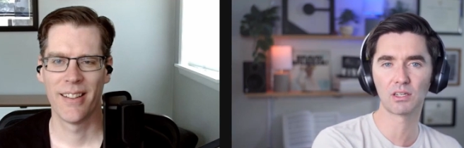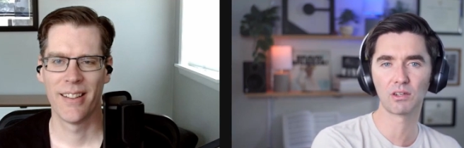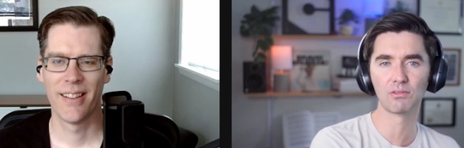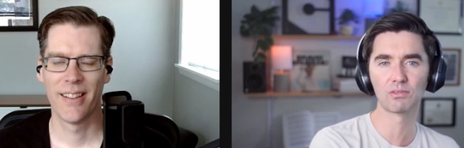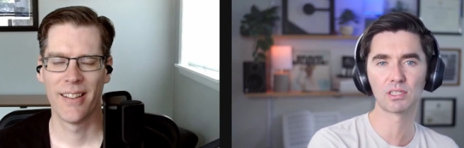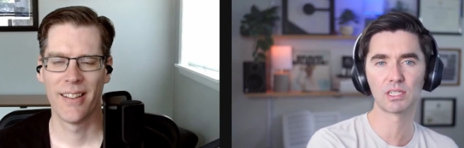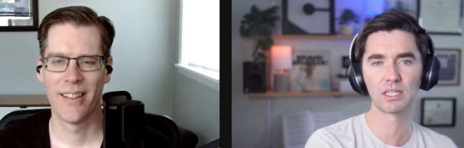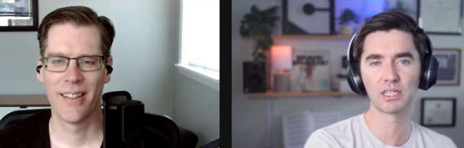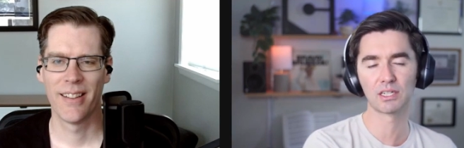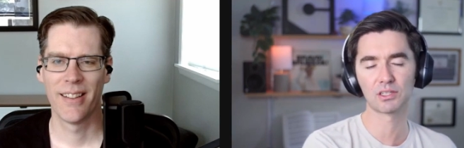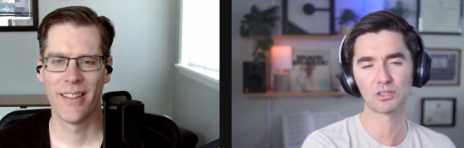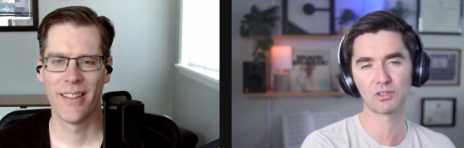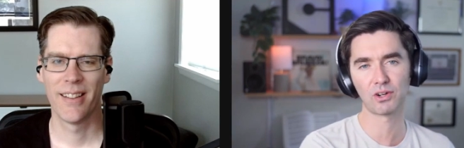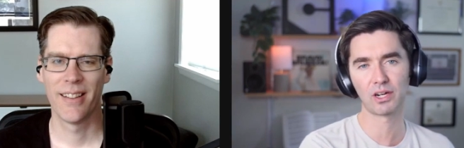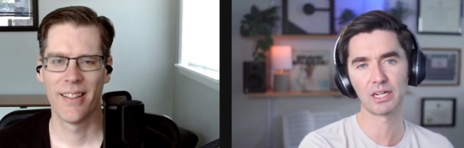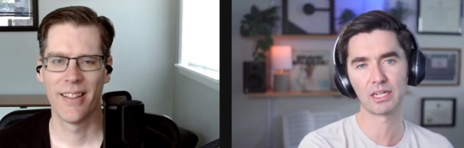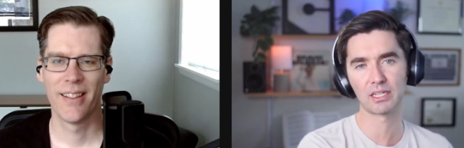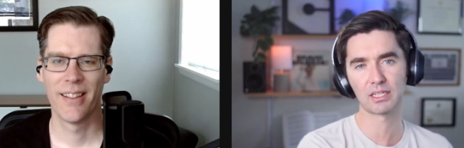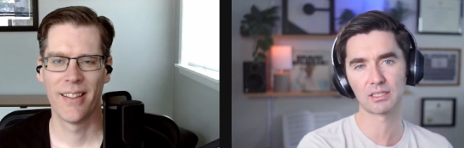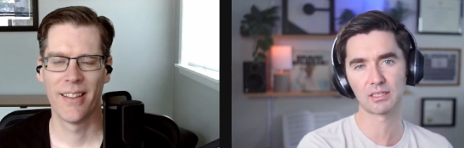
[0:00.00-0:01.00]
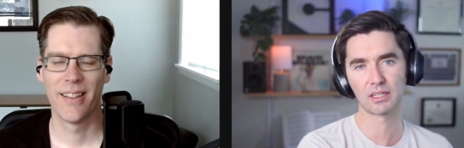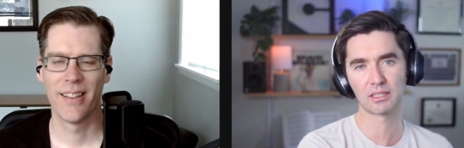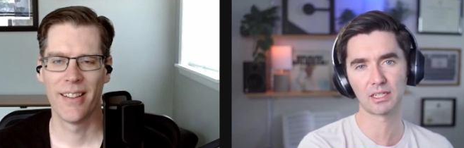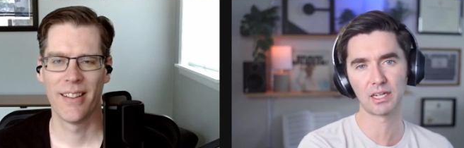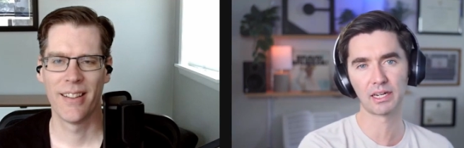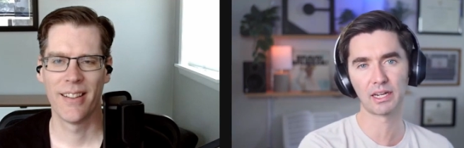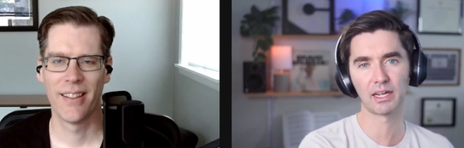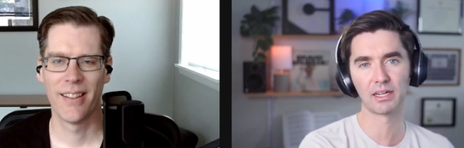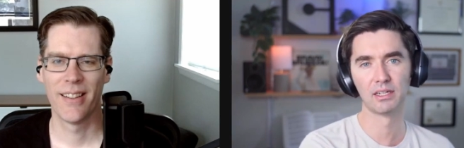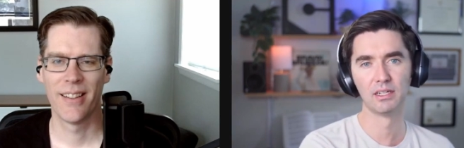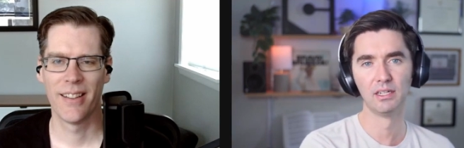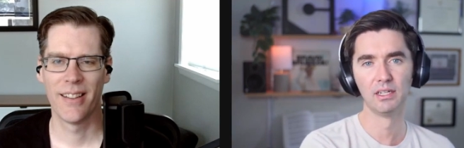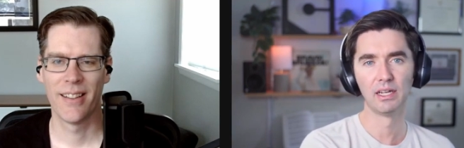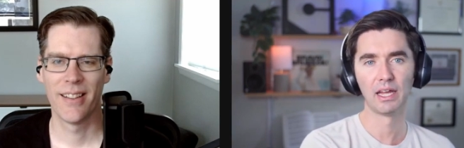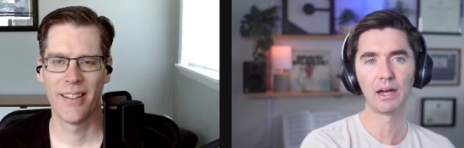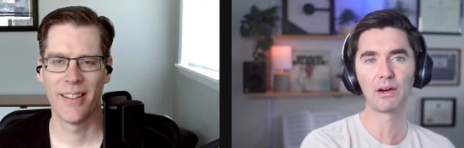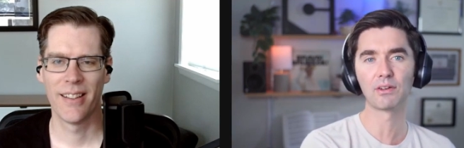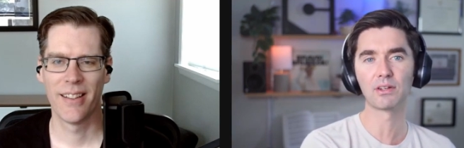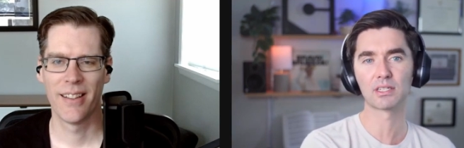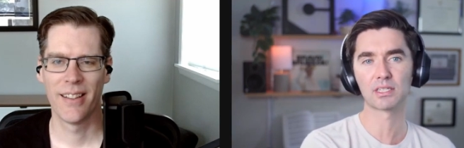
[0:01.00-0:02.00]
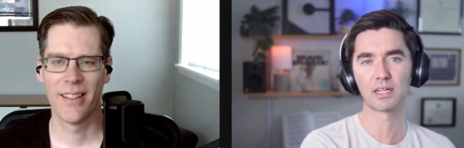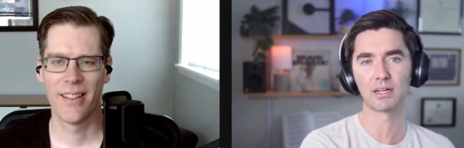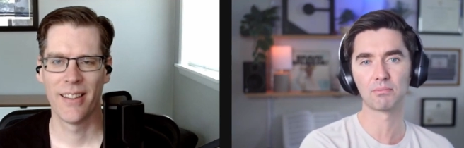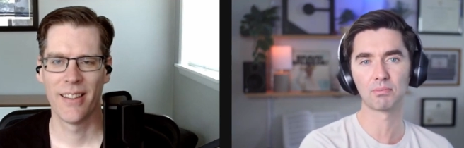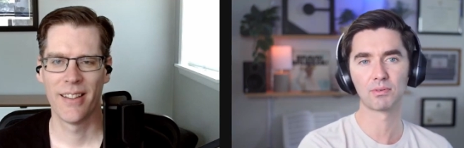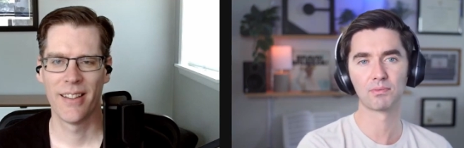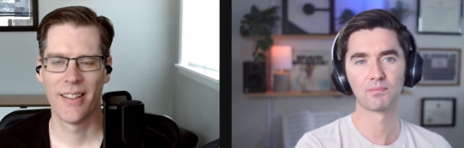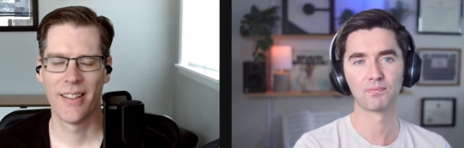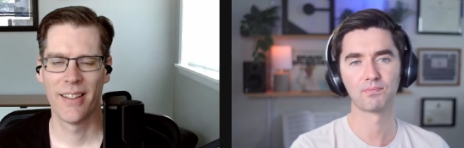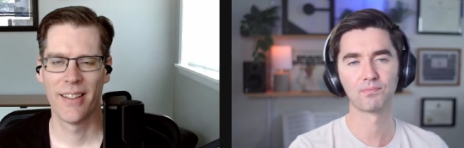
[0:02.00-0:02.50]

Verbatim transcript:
Speaker 1: that you've seen at training that kind of held us up?